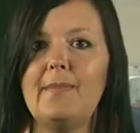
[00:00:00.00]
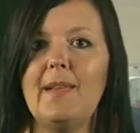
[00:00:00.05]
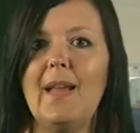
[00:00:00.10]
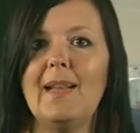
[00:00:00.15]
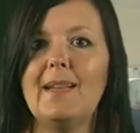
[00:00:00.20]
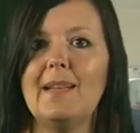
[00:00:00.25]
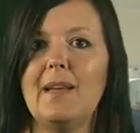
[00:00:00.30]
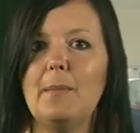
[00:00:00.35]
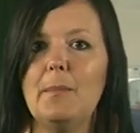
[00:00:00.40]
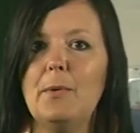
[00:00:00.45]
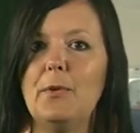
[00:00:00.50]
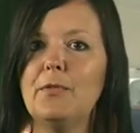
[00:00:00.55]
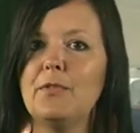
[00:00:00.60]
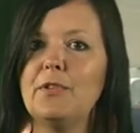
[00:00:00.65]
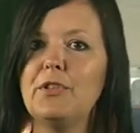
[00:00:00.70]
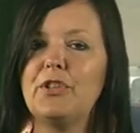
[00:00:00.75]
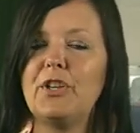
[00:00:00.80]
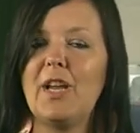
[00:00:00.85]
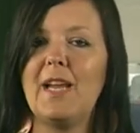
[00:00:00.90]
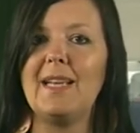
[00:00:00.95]
And our mover
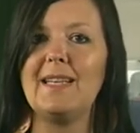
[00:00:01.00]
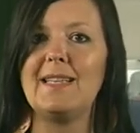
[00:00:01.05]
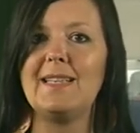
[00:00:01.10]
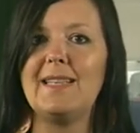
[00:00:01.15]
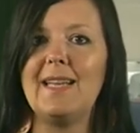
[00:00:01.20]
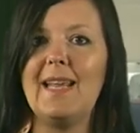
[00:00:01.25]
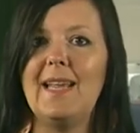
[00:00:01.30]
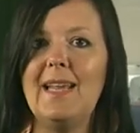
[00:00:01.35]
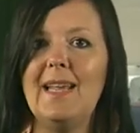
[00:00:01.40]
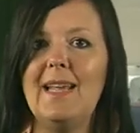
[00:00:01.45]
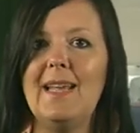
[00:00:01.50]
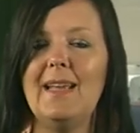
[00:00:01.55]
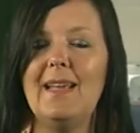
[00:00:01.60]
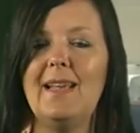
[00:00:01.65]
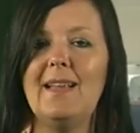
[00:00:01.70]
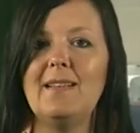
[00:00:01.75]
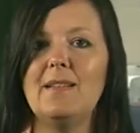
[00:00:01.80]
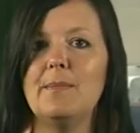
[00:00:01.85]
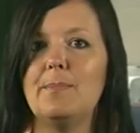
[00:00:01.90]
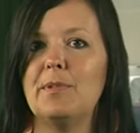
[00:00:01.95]
and shaker today
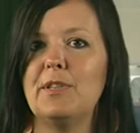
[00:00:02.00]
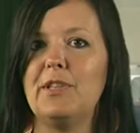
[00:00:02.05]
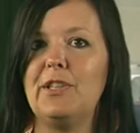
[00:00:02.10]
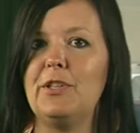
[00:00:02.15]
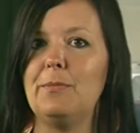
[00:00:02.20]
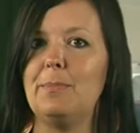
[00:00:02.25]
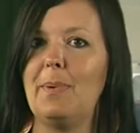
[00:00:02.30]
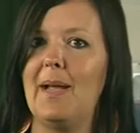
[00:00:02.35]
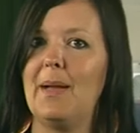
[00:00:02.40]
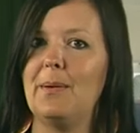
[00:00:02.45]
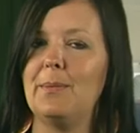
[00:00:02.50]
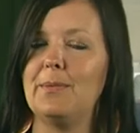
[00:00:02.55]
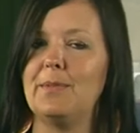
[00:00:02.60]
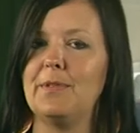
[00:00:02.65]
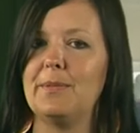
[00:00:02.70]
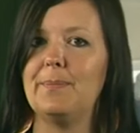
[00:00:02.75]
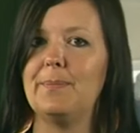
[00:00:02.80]
is the British pound.